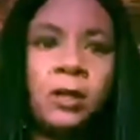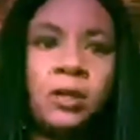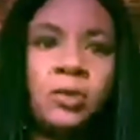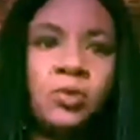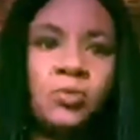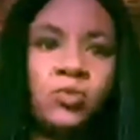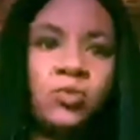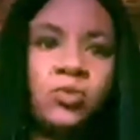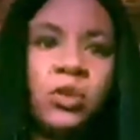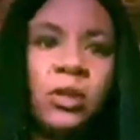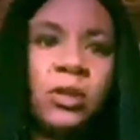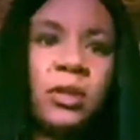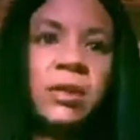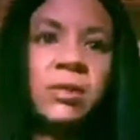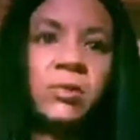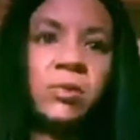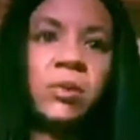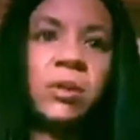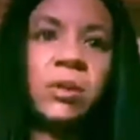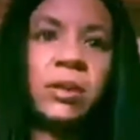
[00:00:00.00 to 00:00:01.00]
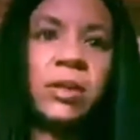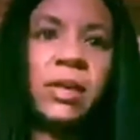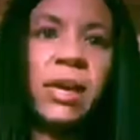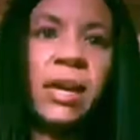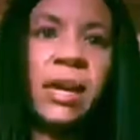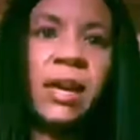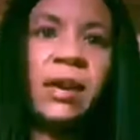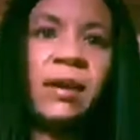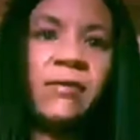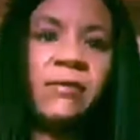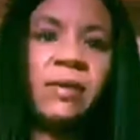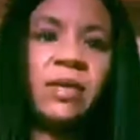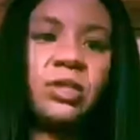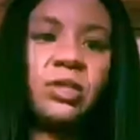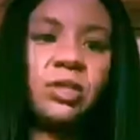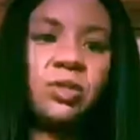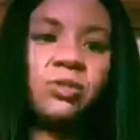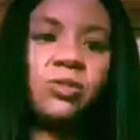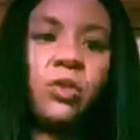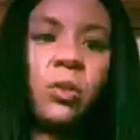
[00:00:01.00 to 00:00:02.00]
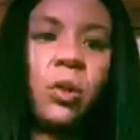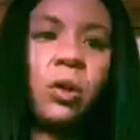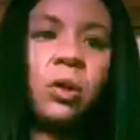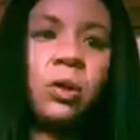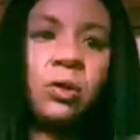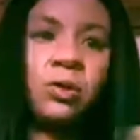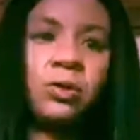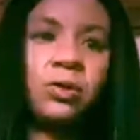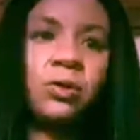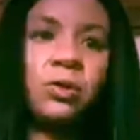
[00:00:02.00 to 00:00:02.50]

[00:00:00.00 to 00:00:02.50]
It's really, really heavy, strong,